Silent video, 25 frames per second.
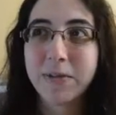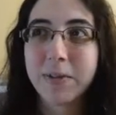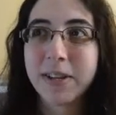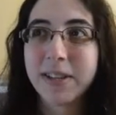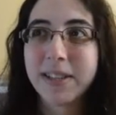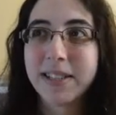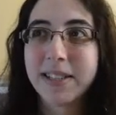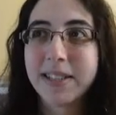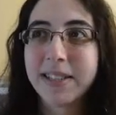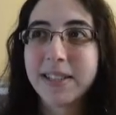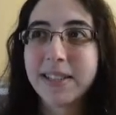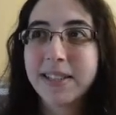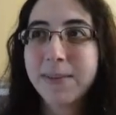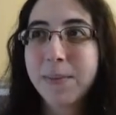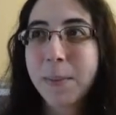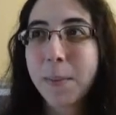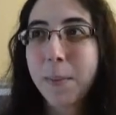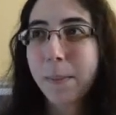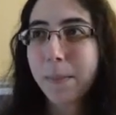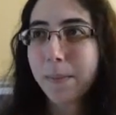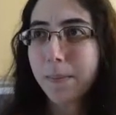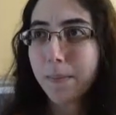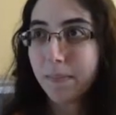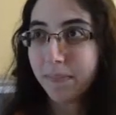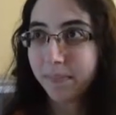was,
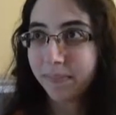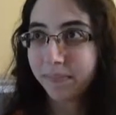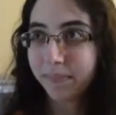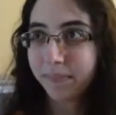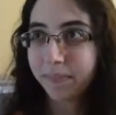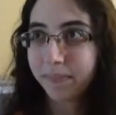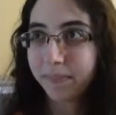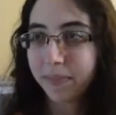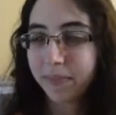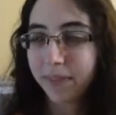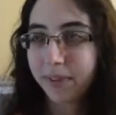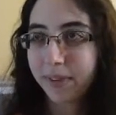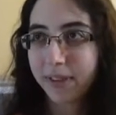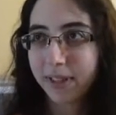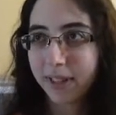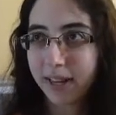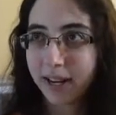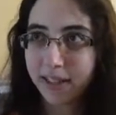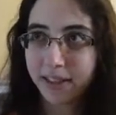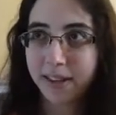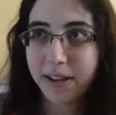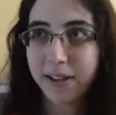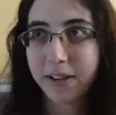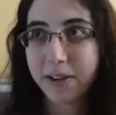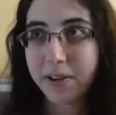or that
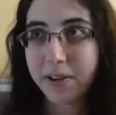I thought